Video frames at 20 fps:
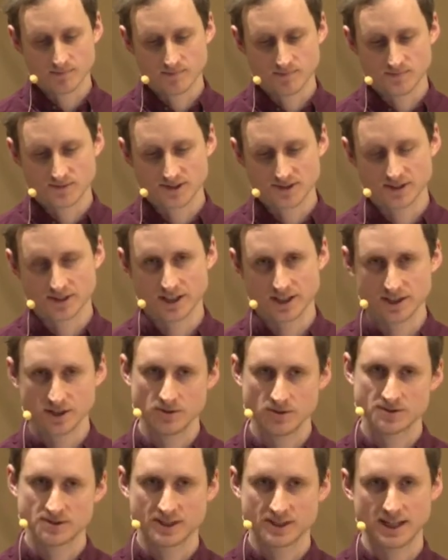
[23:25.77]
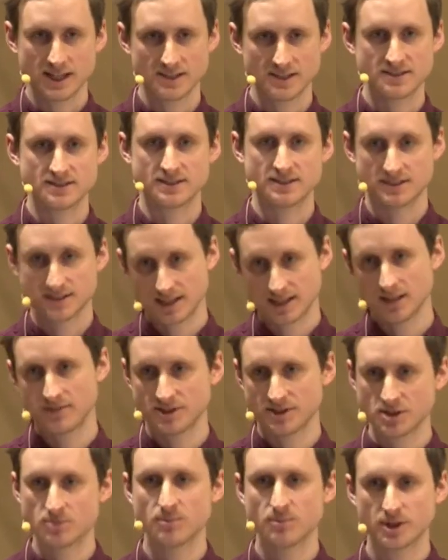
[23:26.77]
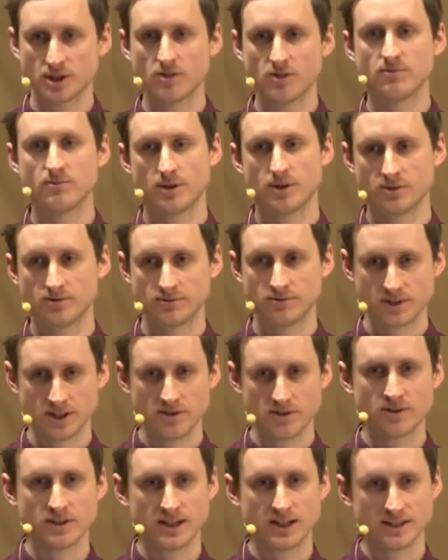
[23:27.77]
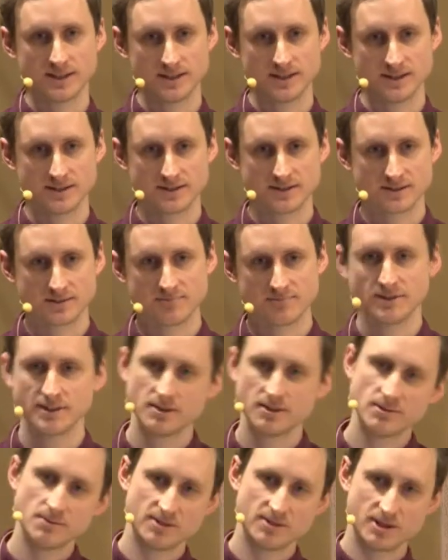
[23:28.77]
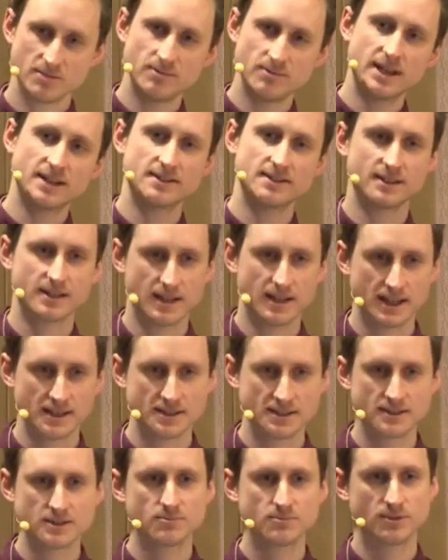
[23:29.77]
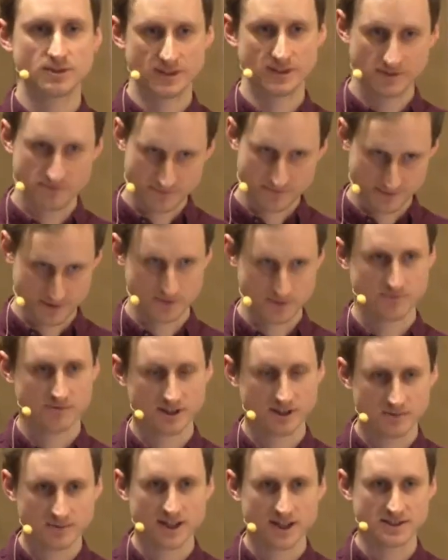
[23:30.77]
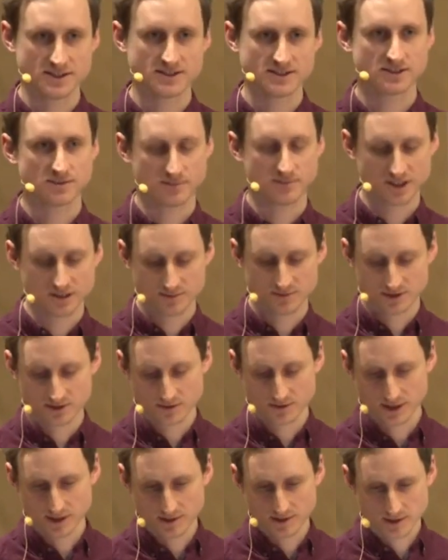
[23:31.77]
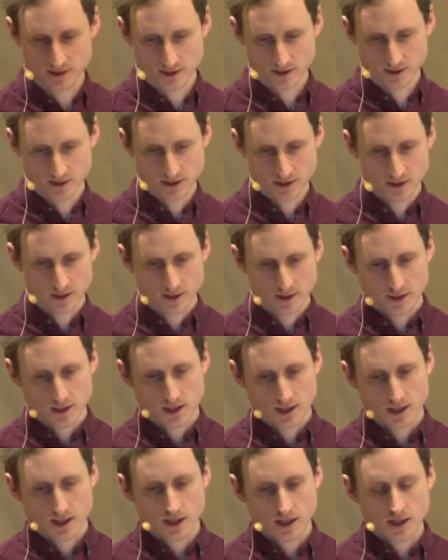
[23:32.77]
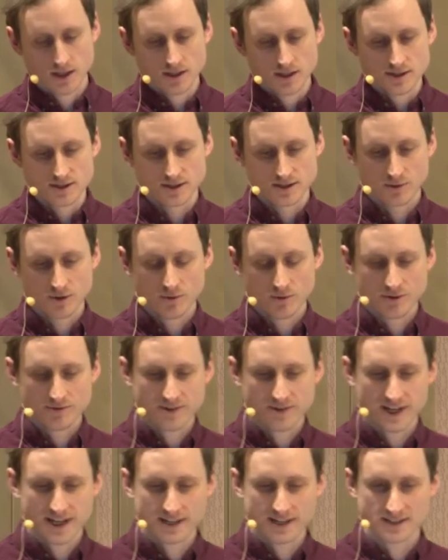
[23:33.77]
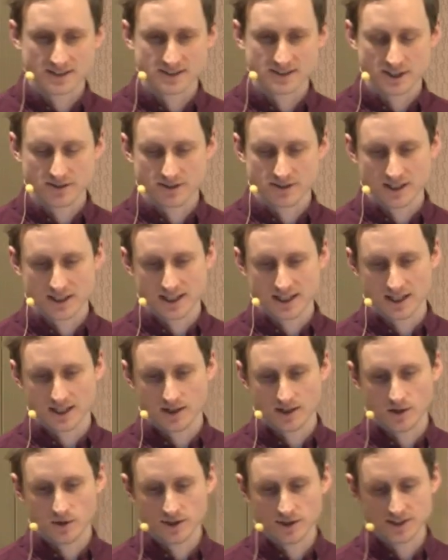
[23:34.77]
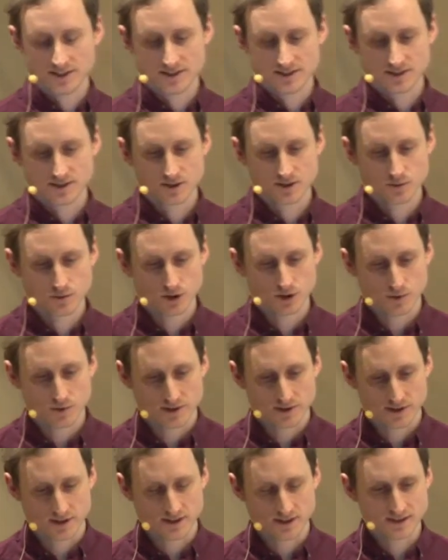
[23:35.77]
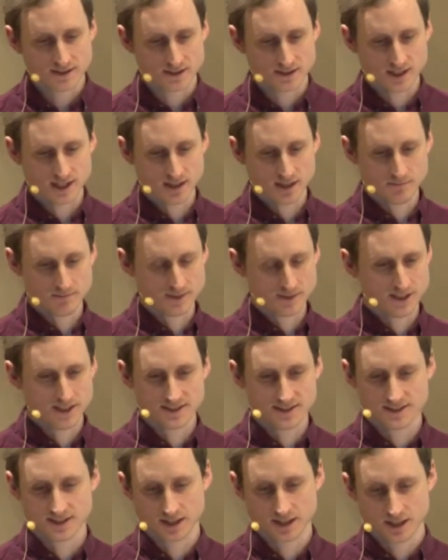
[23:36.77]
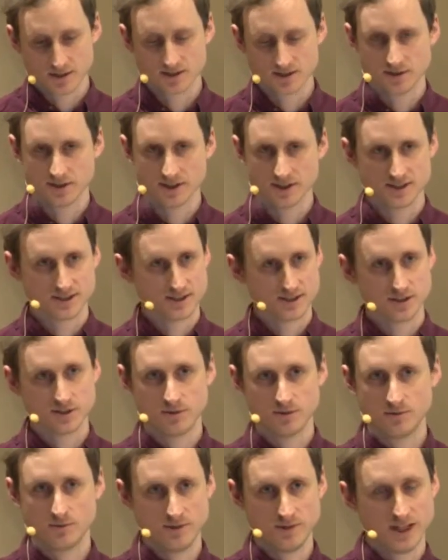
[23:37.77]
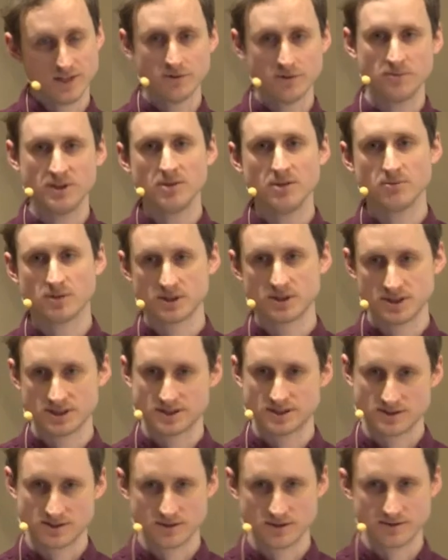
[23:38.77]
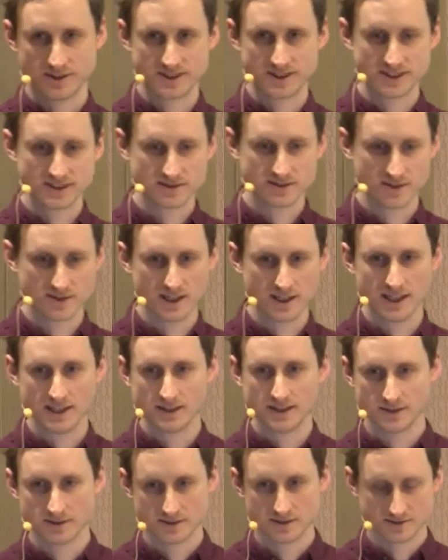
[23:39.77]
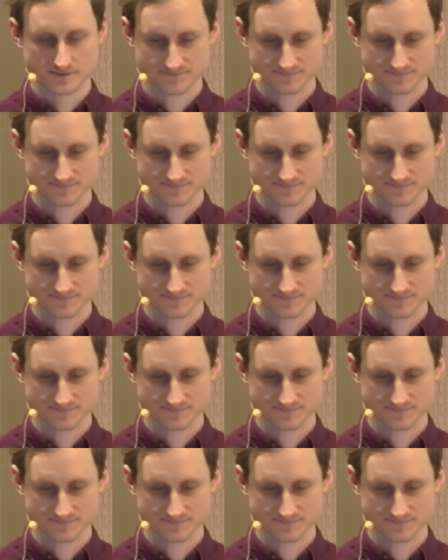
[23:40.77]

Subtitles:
So they use the collections as a kind of a jumping off point for their own ideas. And they maybe come back to the collections, but they've reimagined something in between. So what we find is generally that audiences who work with us, and this includes audiences who we never meet but just sort of exist online and